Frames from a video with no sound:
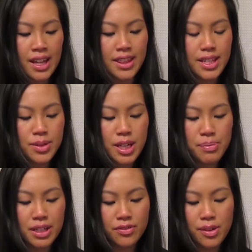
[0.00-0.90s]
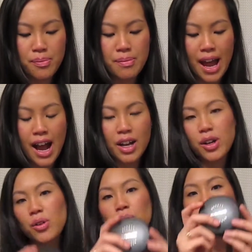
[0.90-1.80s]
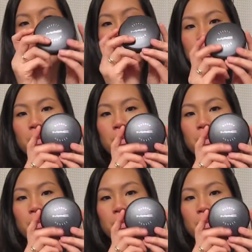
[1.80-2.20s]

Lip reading: This one I picked from MAC when